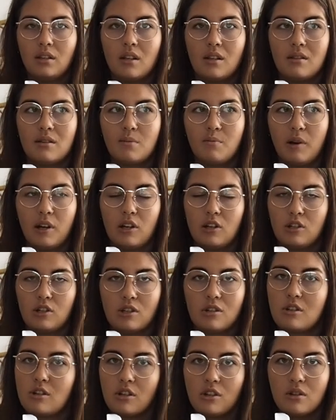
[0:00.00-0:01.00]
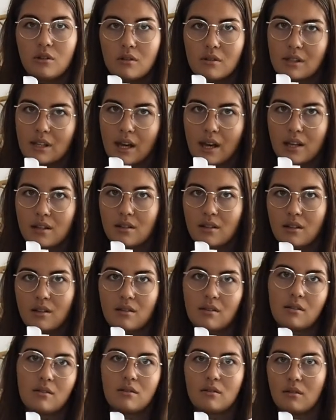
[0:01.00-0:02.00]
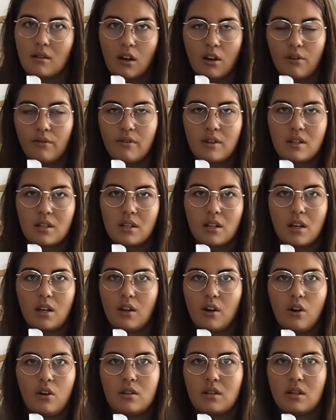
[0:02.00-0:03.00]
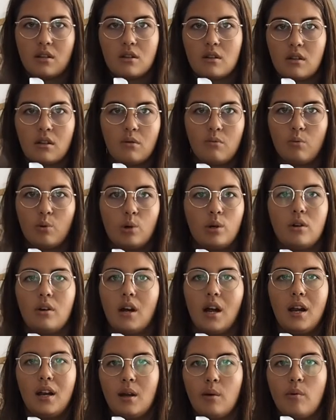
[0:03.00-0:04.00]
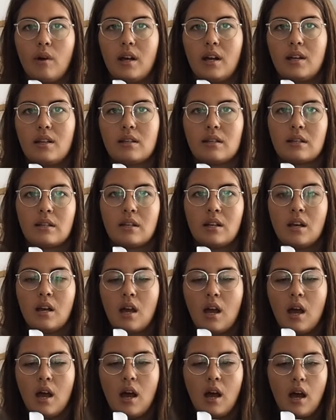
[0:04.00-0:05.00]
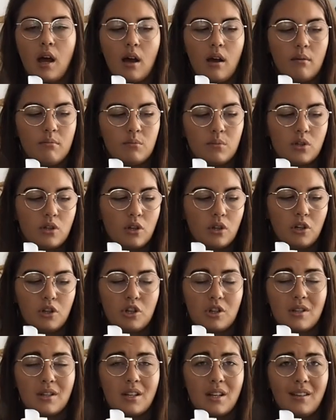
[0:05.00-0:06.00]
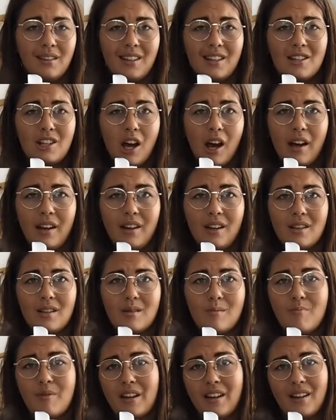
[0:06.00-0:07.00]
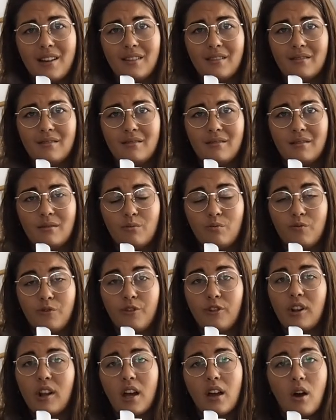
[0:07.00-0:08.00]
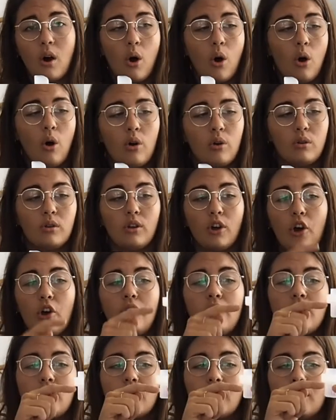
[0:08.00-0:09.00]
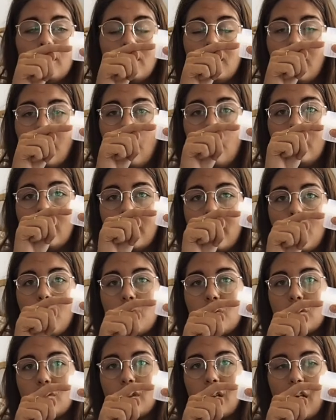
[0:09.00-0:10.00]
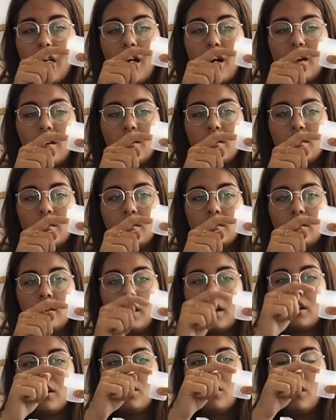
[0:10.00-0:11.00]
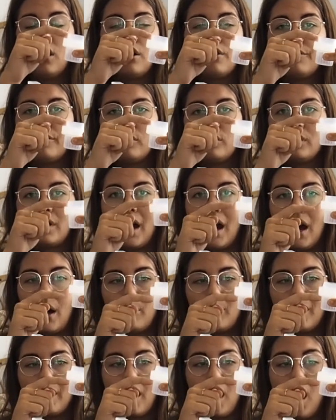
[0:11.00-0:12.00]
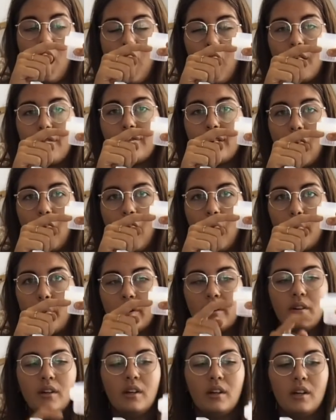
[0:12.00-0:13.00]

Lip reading: It's better just to use less because obviously it goes into the water anyways. So you just need the tiniest bit for like a whole load, only up till there. Like not a full cap, like a half cap.